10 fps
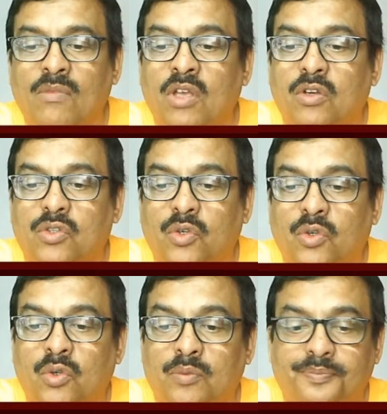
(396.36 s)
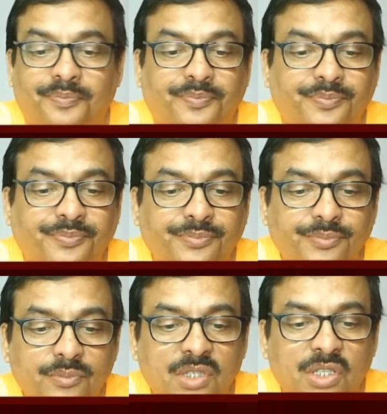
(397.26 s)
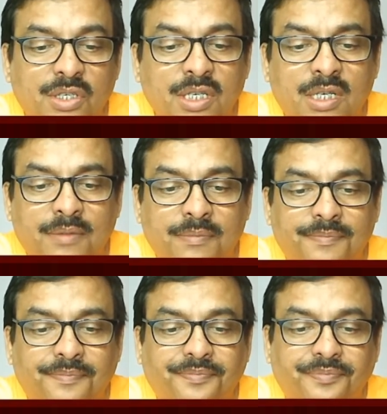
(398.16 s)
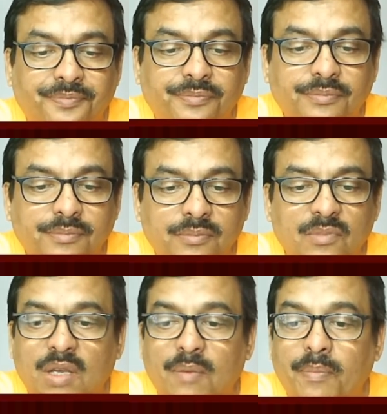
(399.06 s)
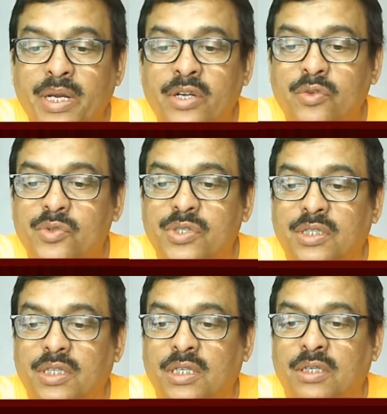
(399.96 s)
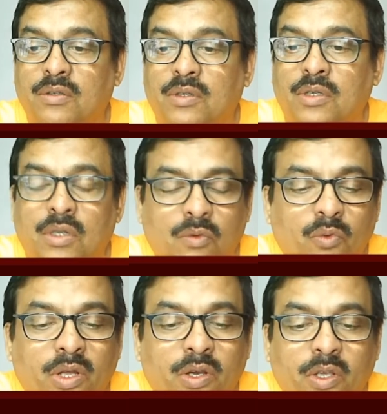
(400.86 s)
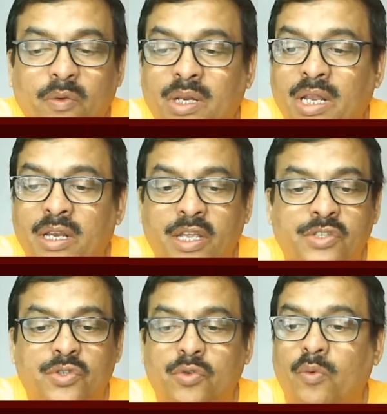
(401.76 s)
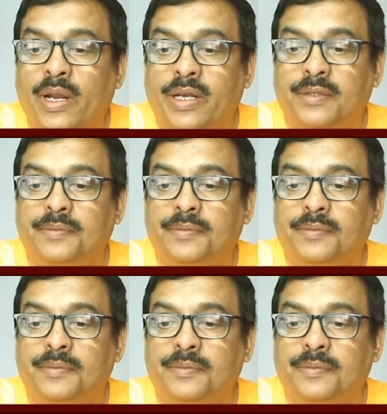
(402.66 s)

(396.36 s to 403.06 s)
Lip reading: So here b into c3 would have given an edge to white.